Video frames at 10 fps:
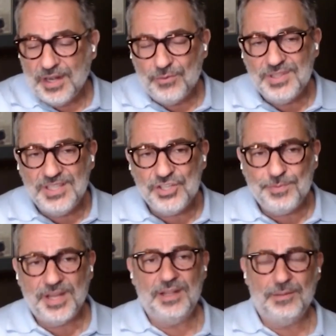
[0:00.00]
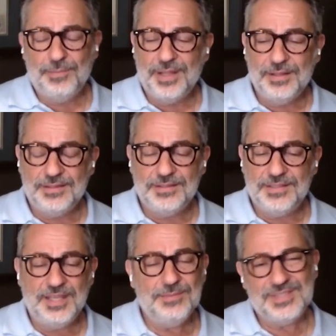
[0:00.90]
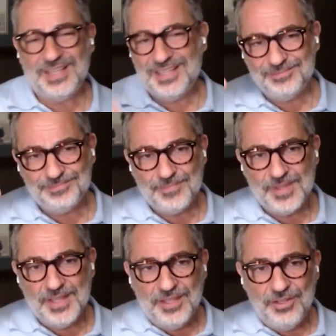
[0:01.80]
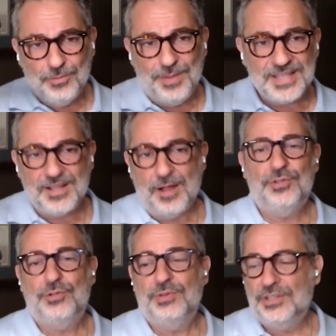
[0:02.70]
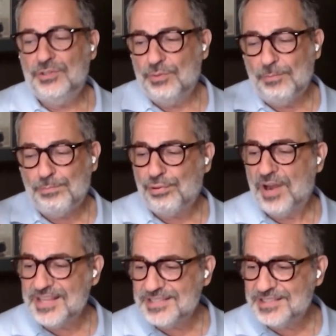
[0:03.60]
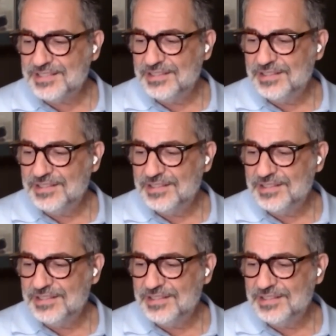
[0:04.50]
And I would teach my teams, like, your best opportunity to impress